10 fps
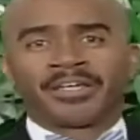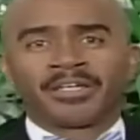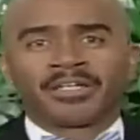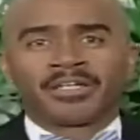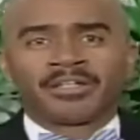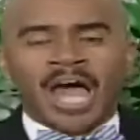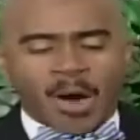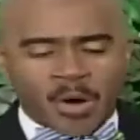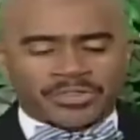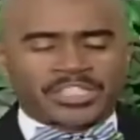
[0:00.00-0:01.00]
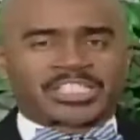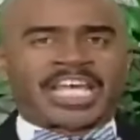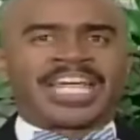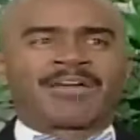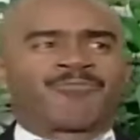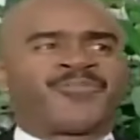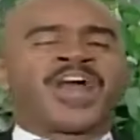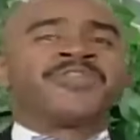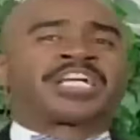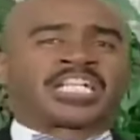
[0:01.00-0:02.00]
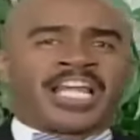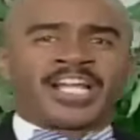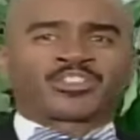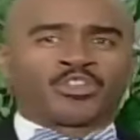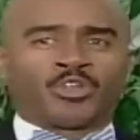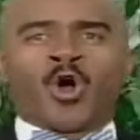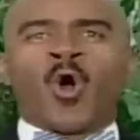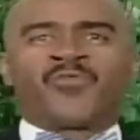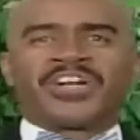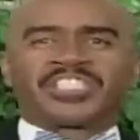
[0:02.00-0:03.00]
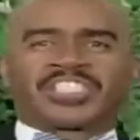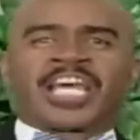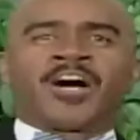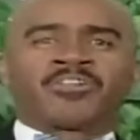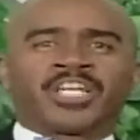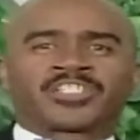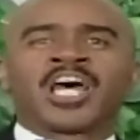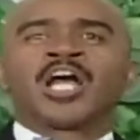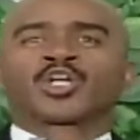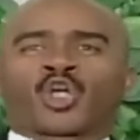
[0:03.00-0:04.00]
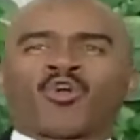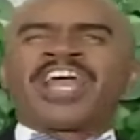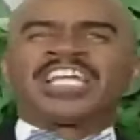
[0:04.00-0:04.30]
That's right. I want to say that very clear to you very overzealous, clear.